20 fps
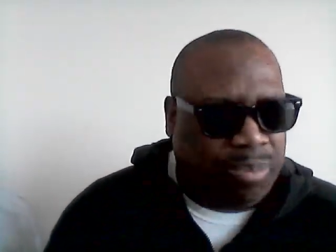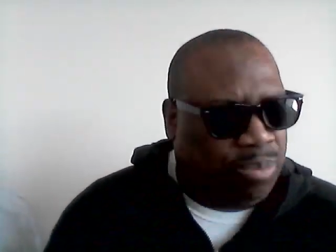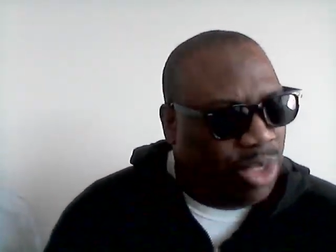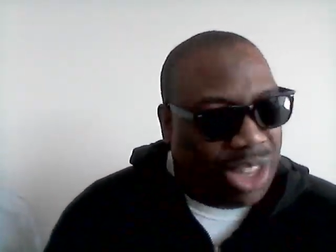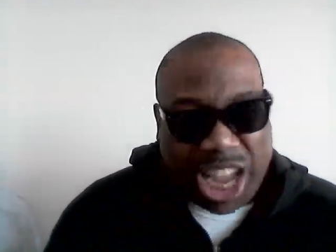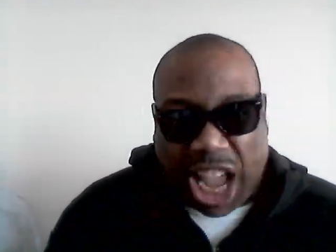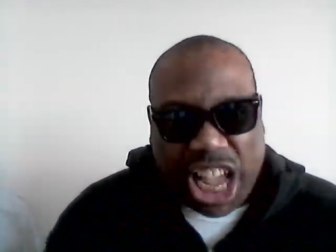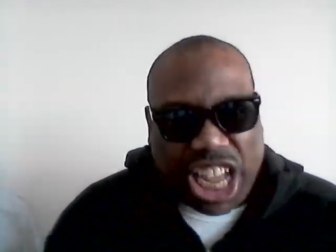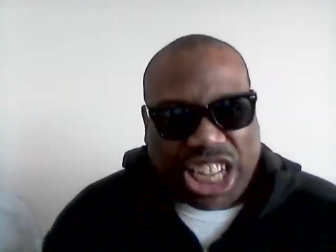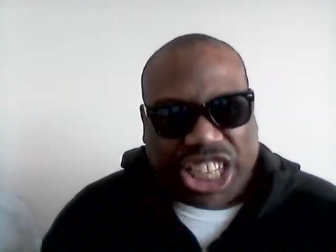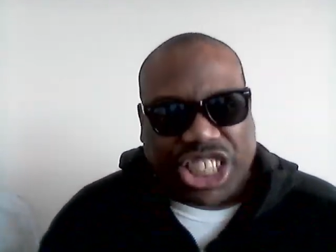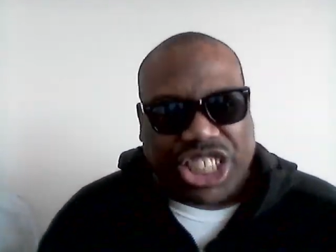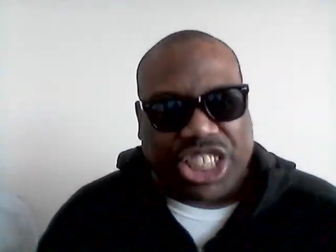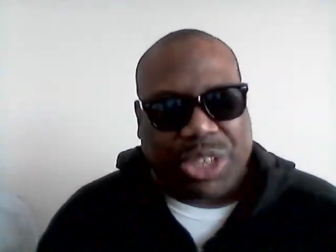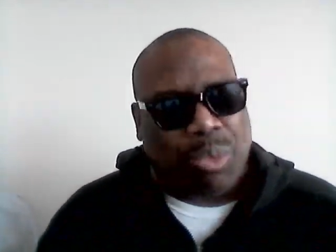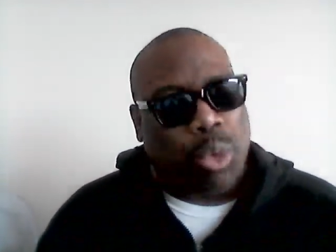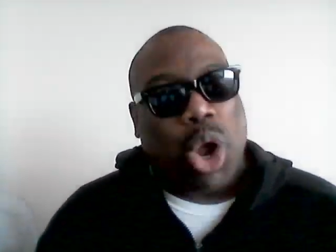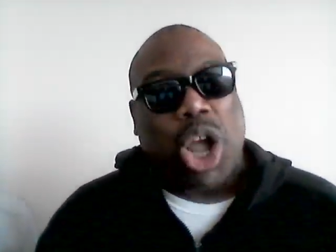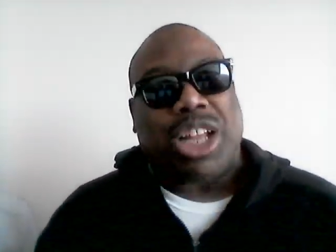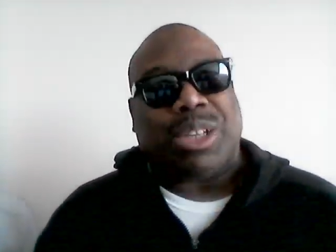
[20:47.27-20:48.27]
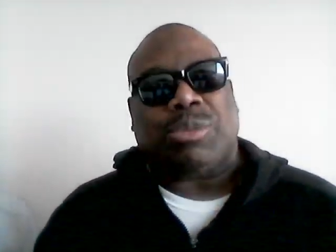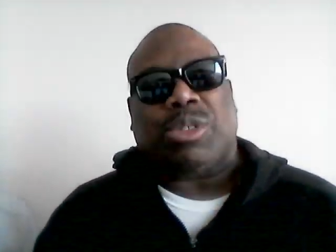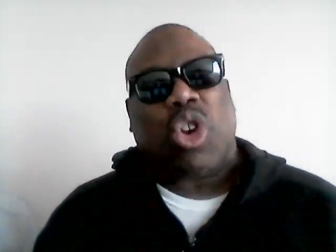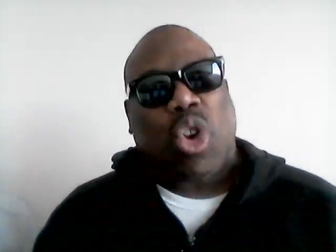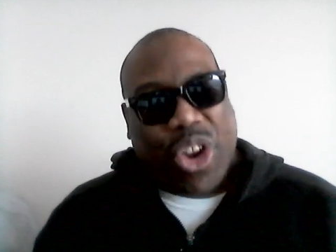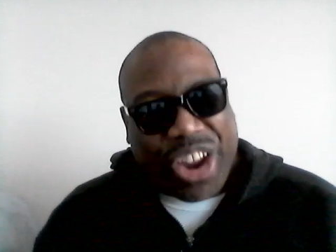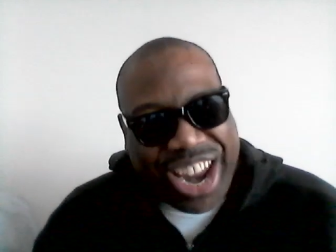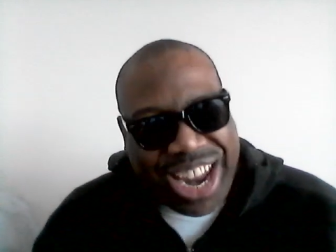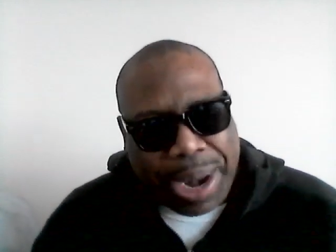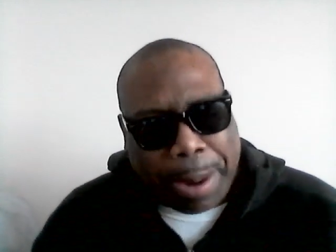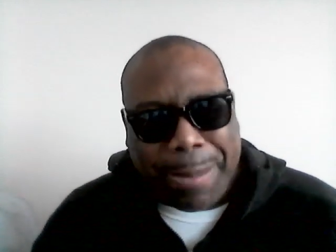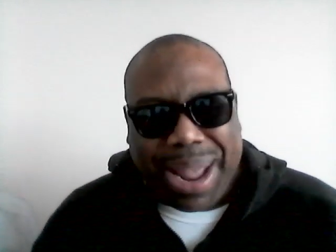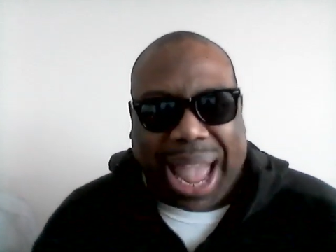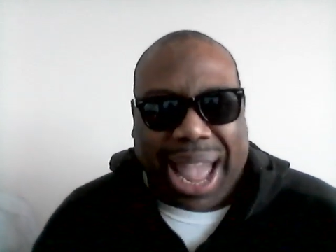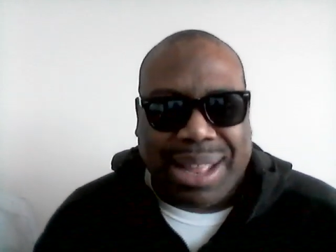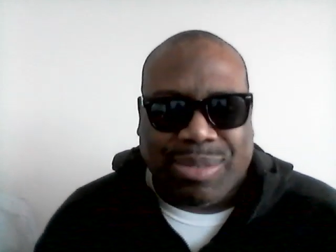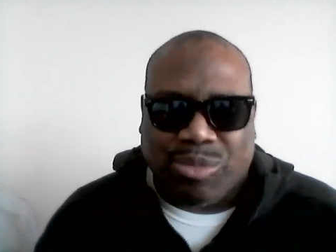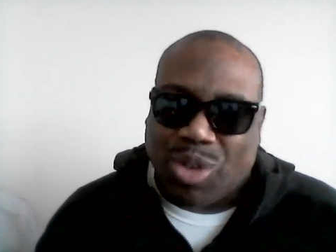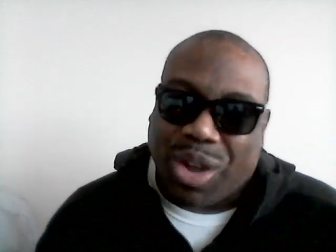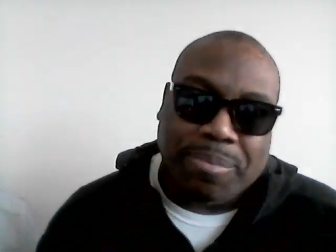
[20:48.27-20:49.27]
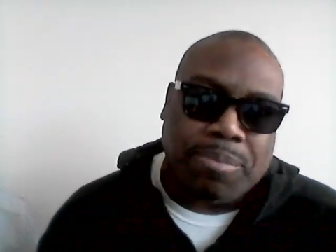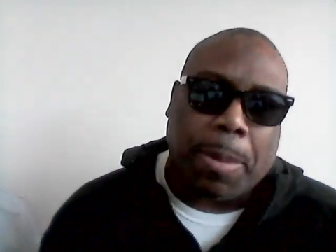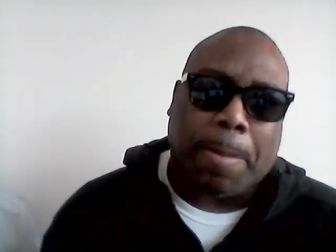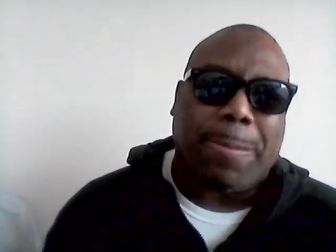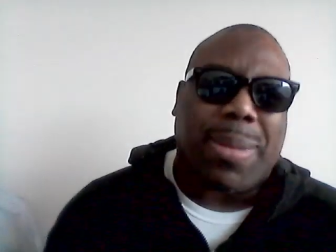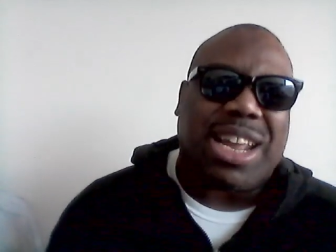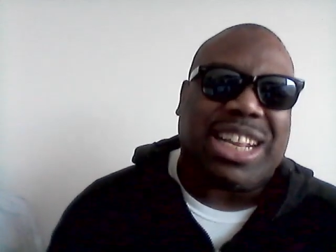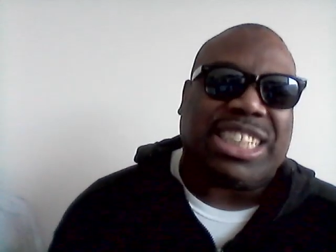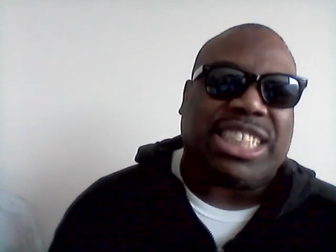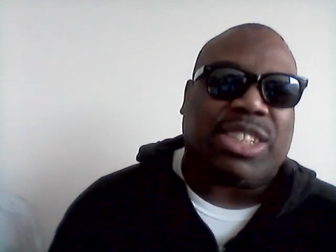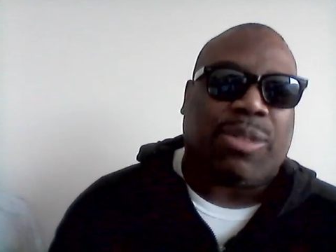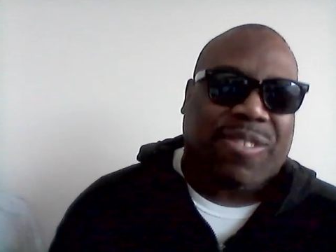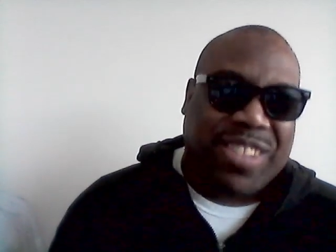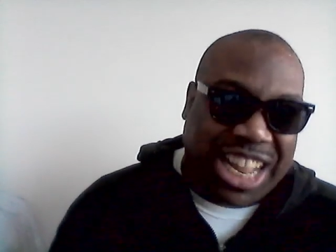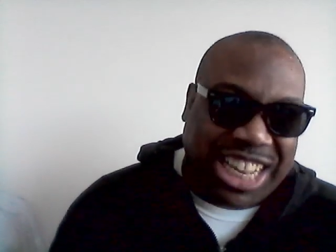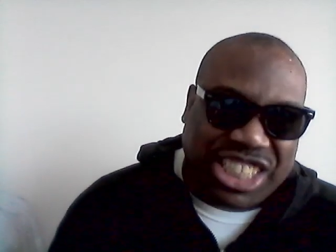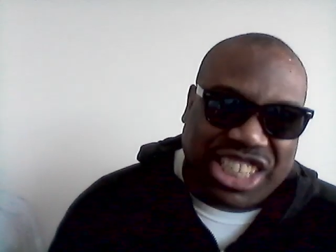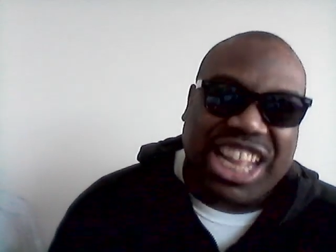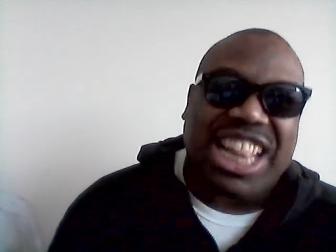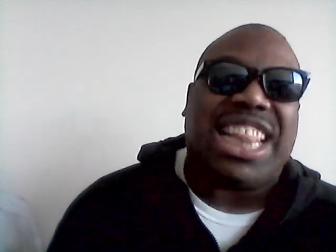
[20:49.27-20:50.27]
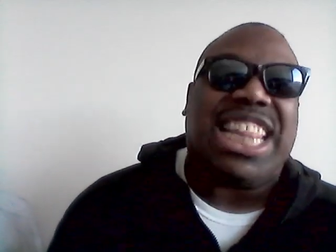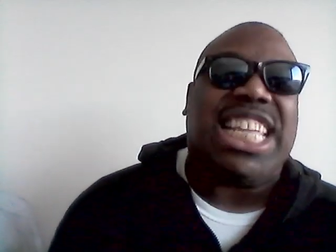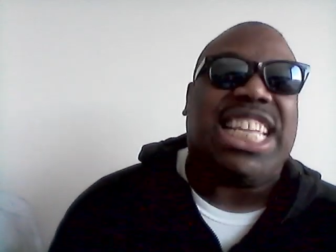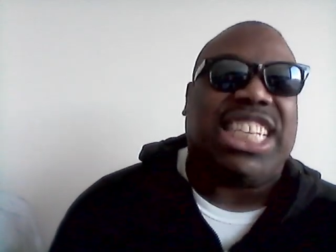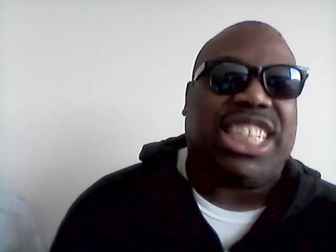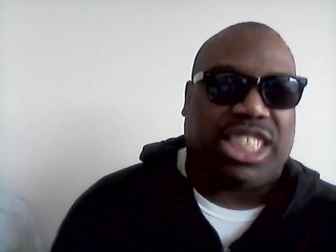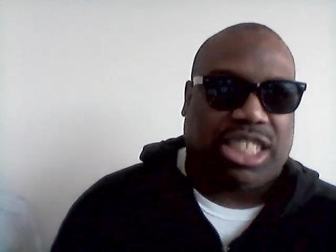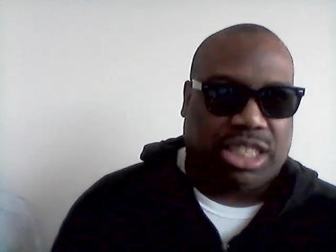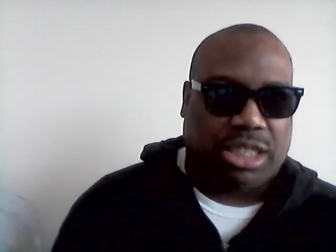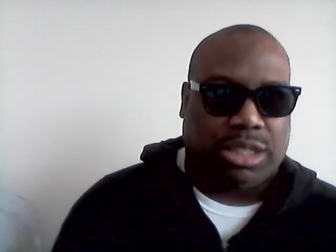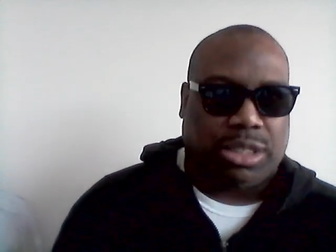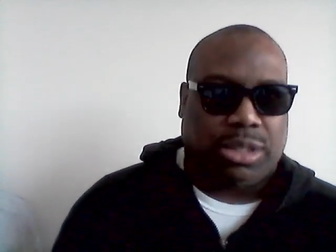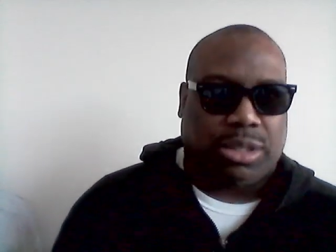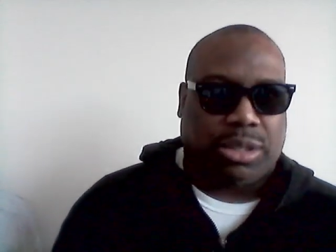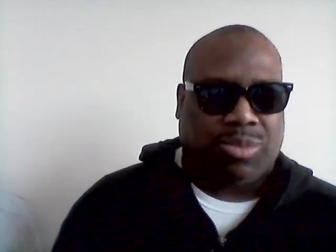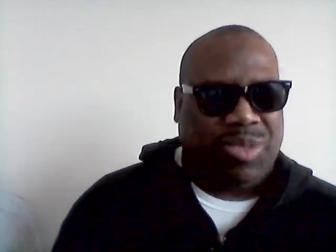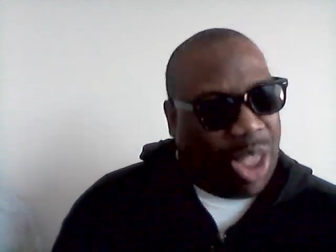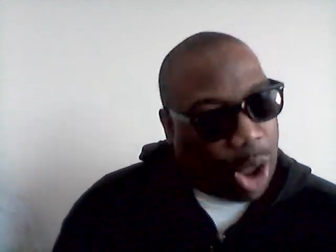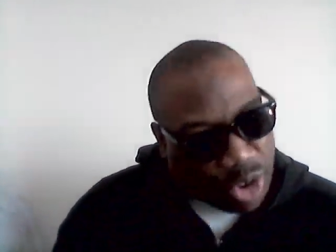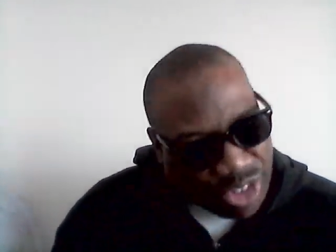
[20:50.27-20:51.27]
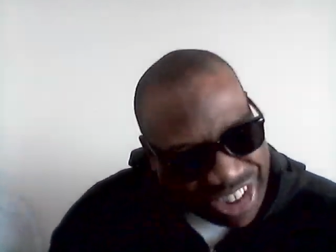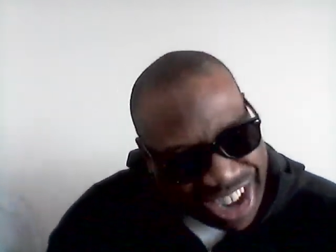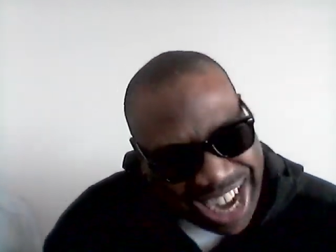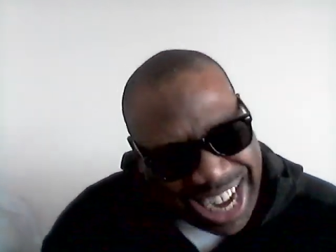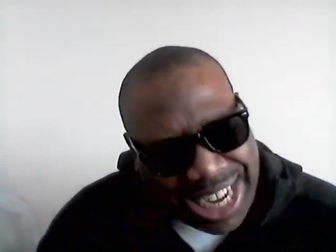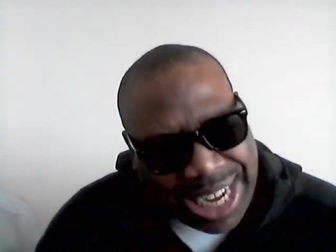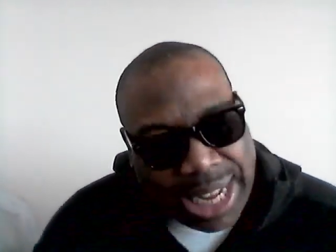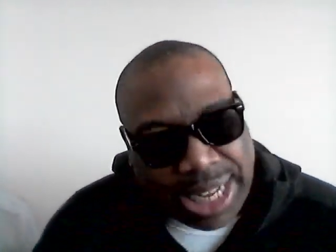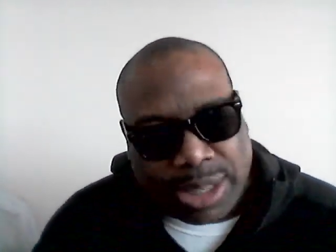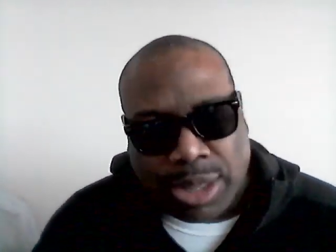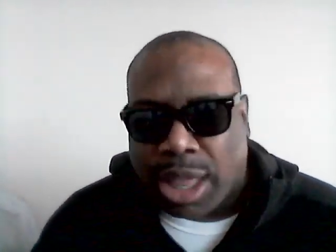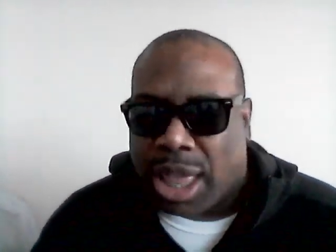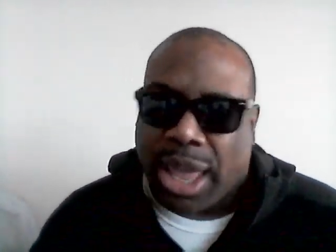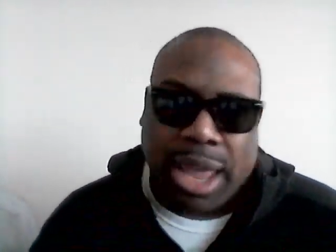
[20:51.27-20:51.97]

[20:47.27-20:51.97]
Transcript: because it was created by the white supremacist financial elite. They created that